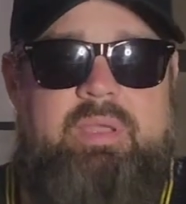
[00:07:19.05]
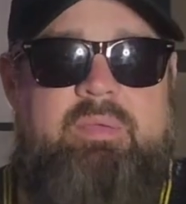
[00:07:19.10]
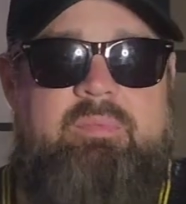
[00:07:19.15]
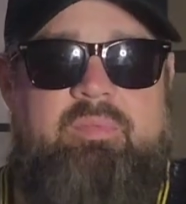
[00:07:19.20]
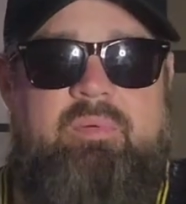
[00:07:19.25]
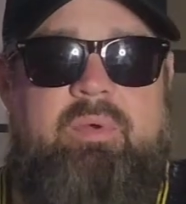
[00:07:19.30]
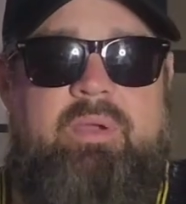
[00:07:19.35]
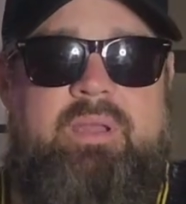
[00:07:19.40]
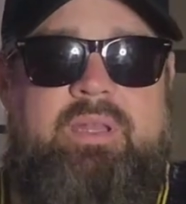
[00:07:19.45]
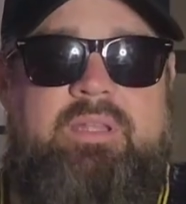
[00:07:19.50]
the
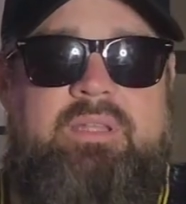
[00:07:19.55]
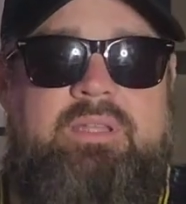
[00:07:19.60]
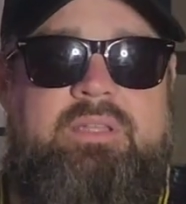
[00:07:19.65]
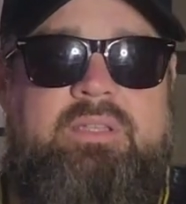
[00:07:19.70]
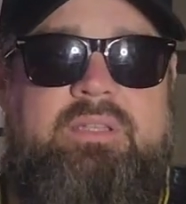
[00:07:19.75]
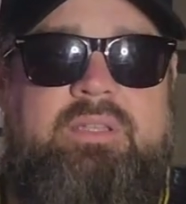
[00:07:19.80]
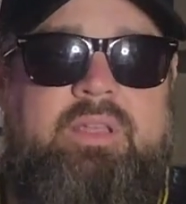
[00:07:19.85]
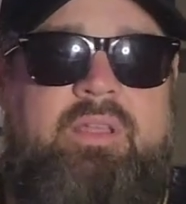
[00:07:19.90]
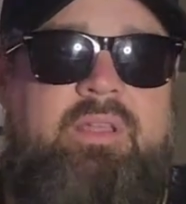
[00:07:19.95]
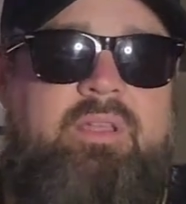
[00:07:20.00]
point of this
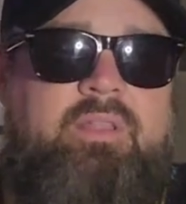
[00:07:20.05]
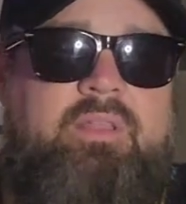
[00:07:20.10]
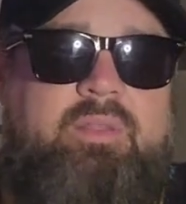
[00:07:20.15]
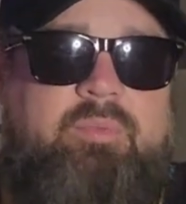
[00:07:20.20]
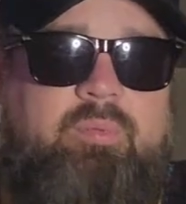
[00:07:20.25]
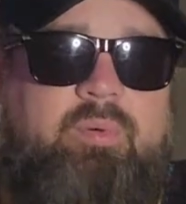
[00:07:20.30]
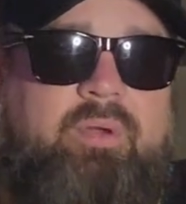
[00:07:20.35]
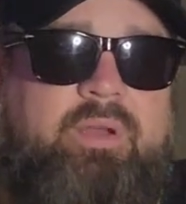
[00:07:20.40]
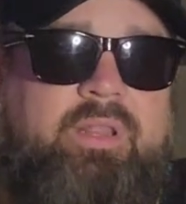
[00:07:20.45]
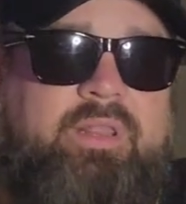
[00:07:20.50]
tuner
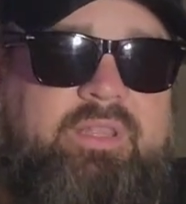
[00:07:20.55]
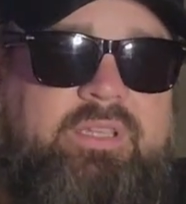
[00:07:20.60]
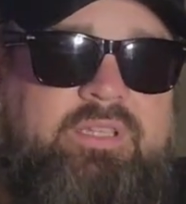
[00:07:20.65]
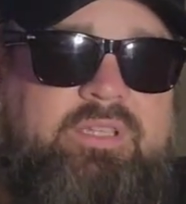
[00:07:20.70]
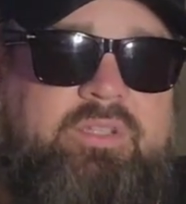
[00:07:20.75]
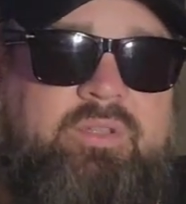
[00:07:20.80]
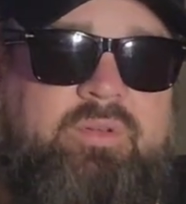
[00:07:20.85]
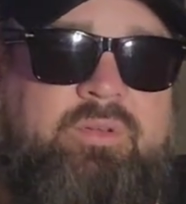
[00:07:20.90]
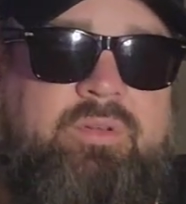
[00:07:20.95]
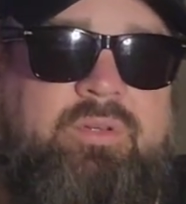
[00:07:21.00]
is
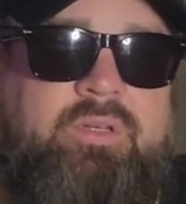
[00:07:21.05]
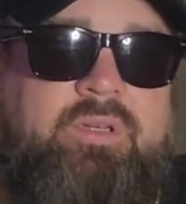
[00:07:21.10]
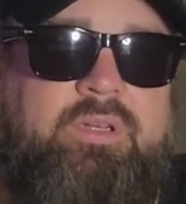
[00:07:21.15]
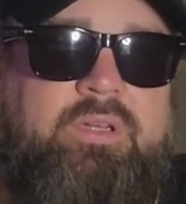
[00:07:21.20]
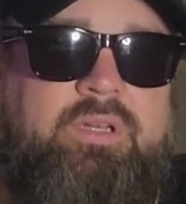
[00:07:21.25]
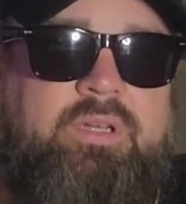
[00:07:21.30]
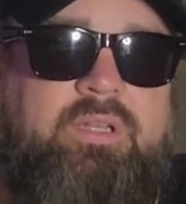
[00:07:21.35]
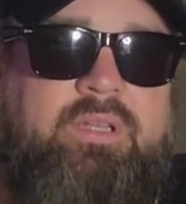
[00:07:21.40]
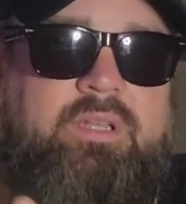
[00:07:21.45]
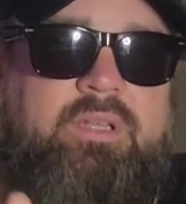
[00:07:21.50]
that I can
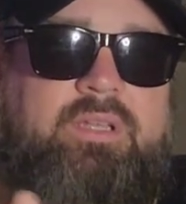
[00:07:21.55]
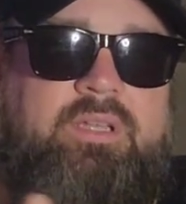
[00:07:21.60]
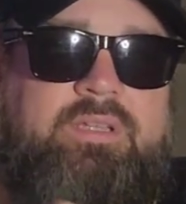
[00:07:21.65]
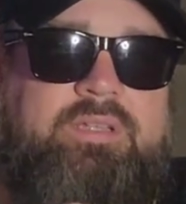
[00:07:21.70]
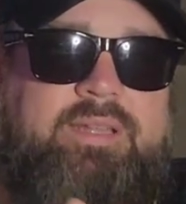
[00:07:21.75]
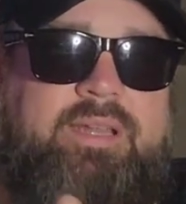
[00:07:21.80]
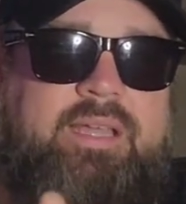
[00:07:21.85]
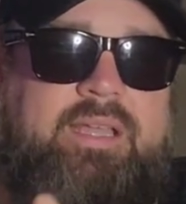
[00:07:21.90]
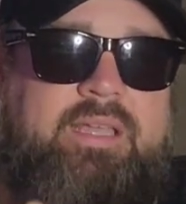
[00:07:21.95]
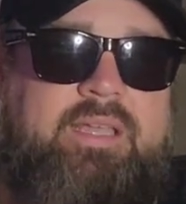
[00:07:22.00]
click it,
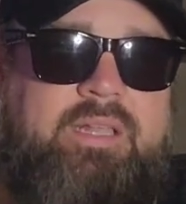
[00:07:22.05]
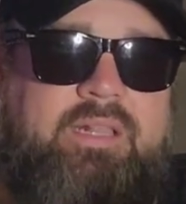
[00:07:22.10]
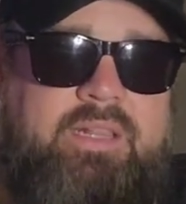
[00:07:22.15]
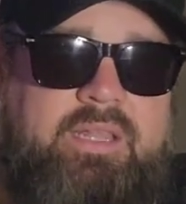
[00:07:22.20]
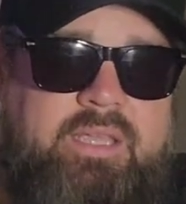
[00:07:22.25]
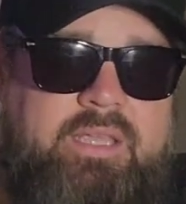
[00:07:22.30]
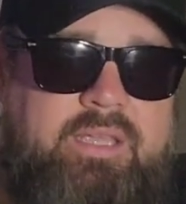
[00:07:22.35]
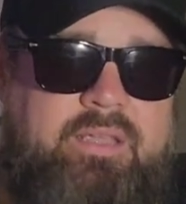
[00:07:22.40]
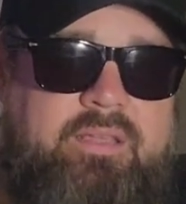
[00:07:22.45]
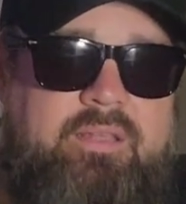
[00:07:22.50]
make
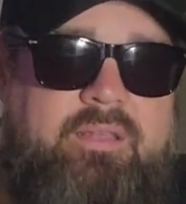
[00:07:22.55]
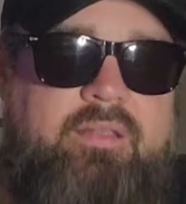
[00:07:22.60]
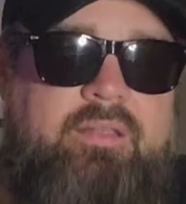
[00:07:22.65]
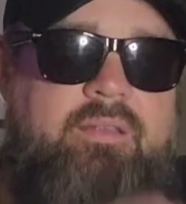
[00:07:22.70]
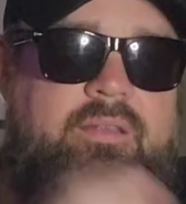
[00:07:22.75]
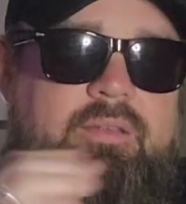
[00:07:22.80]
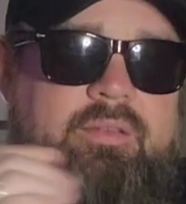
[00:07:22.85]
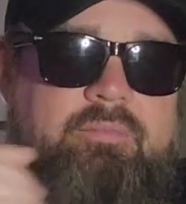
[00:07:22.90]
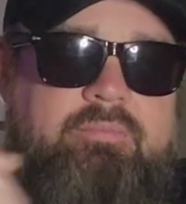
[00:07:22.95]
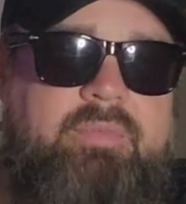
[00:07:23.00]
sure everything's in
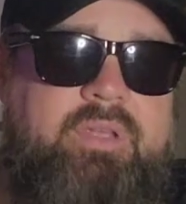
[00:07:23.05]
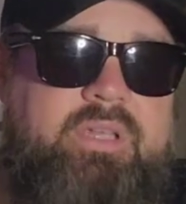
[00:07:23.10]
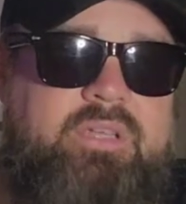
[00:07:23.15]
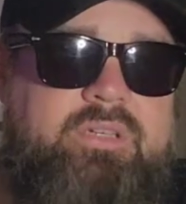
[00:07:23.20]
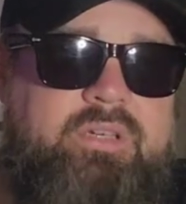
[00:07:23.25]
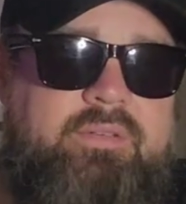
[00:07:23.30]
tune,